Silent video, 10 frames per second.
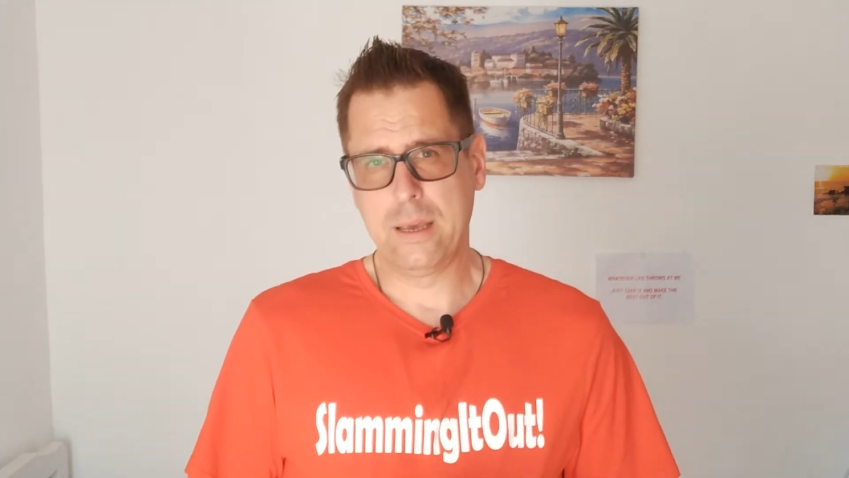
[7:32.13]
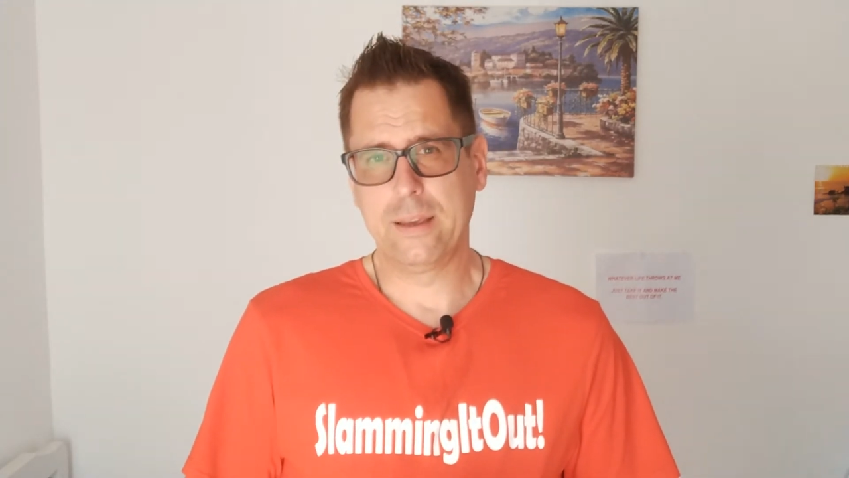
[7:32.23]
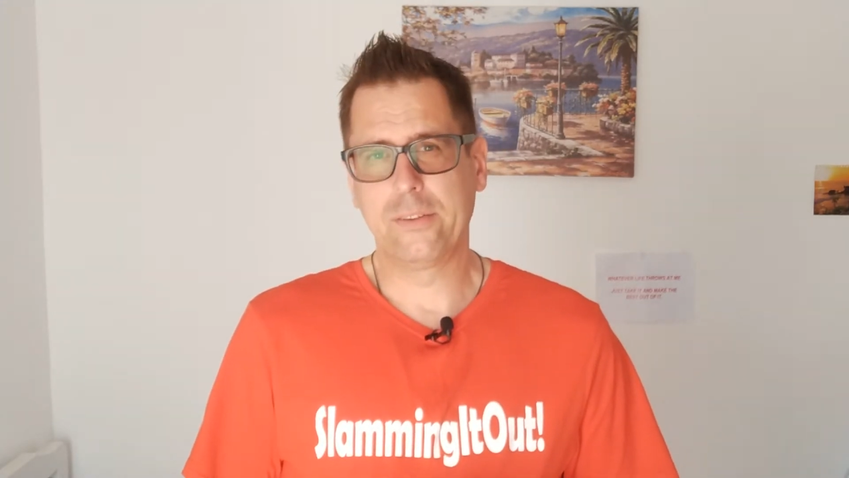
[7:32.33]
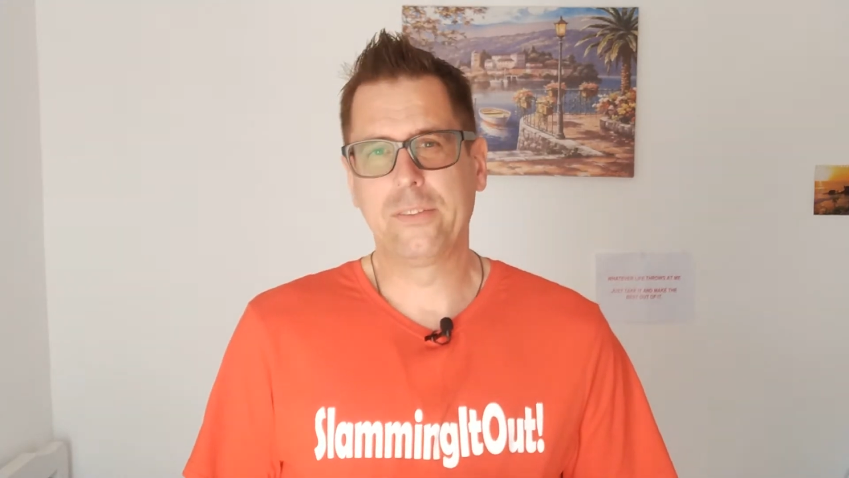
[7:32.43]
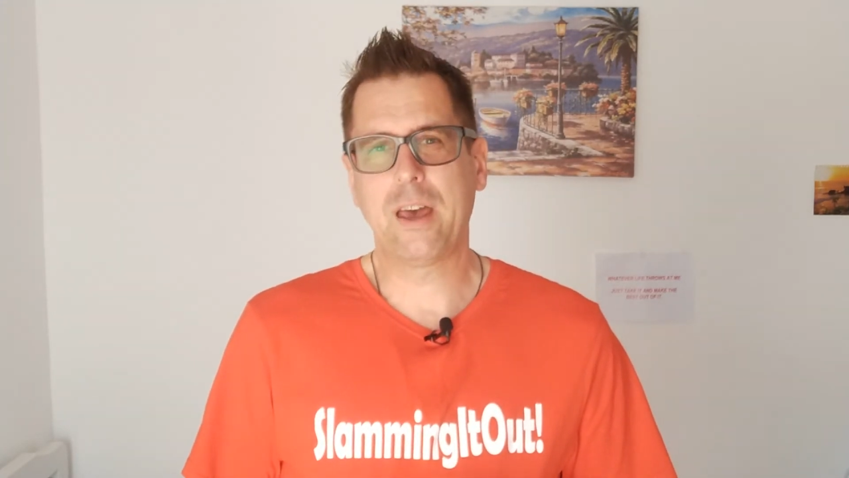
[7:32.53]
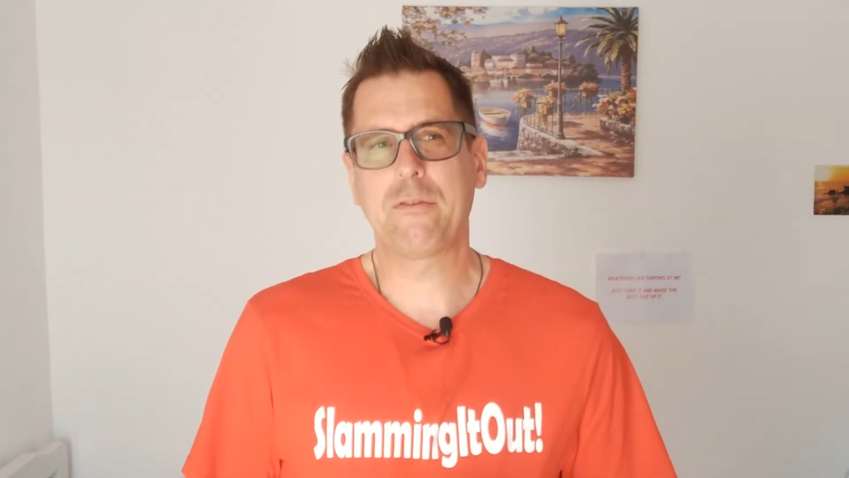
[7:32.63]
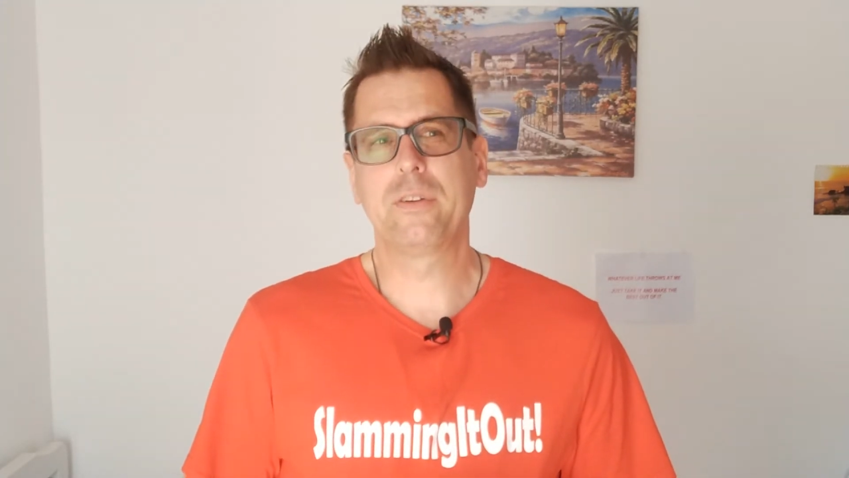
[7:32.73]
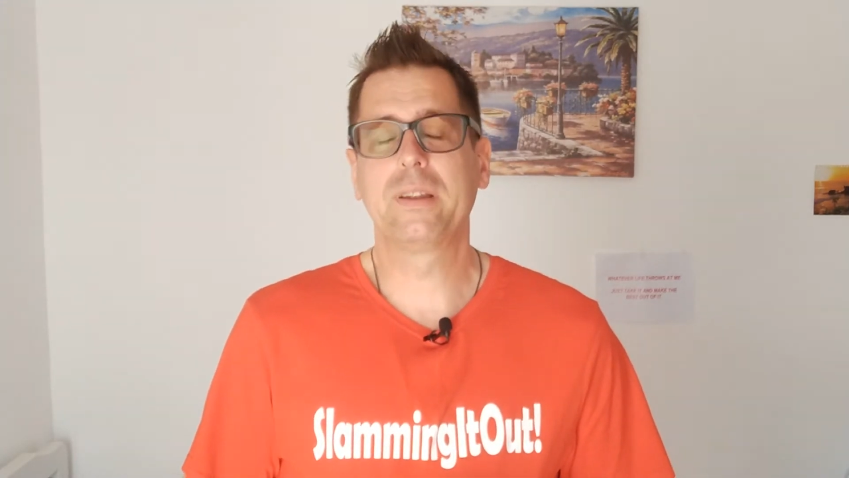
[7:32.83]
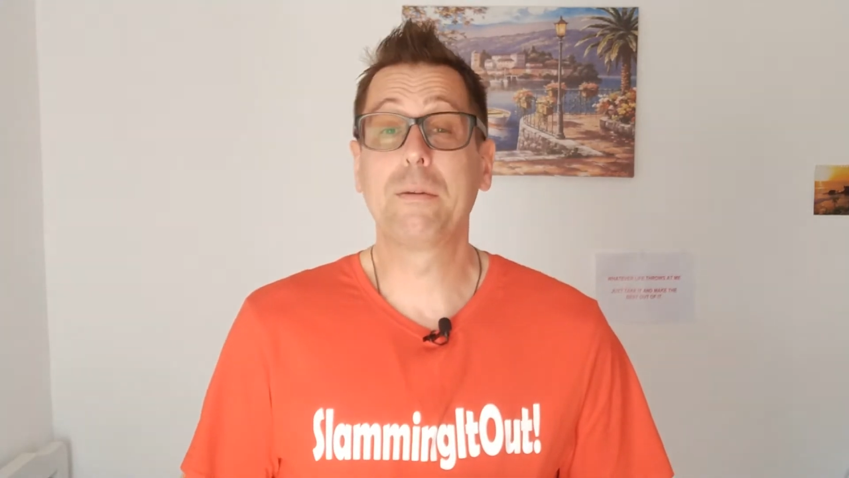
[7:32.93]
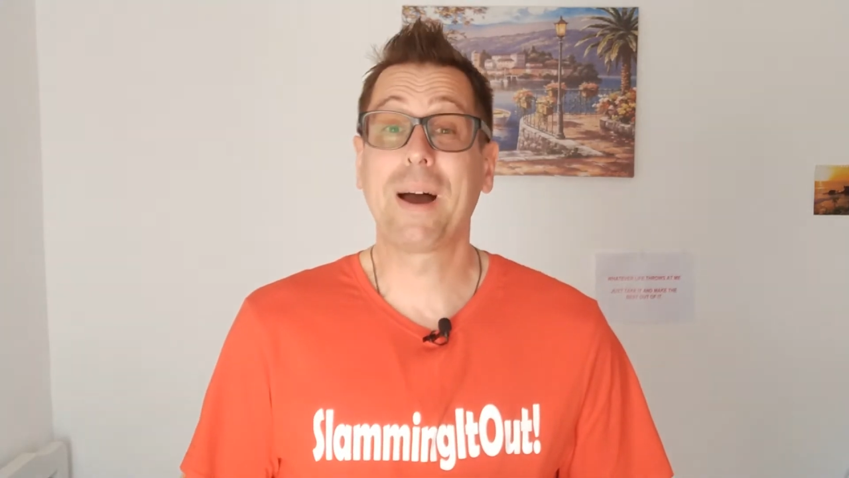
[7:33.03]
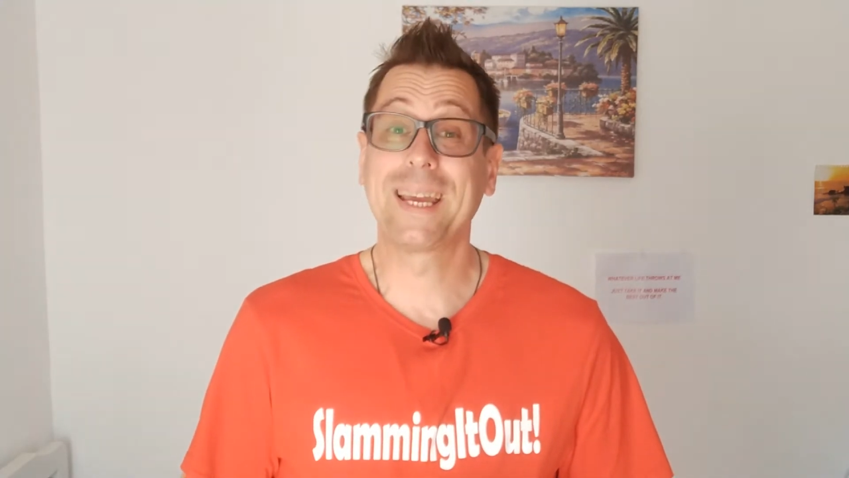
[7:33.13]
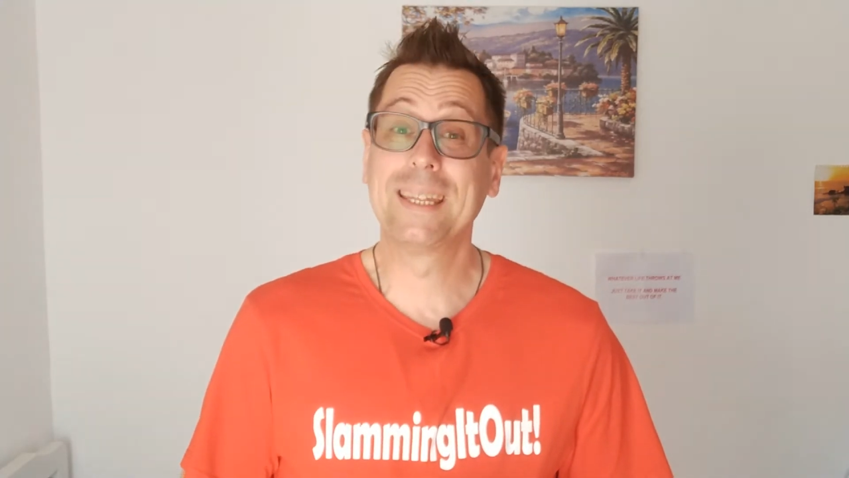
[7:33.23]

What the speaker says: is definitely my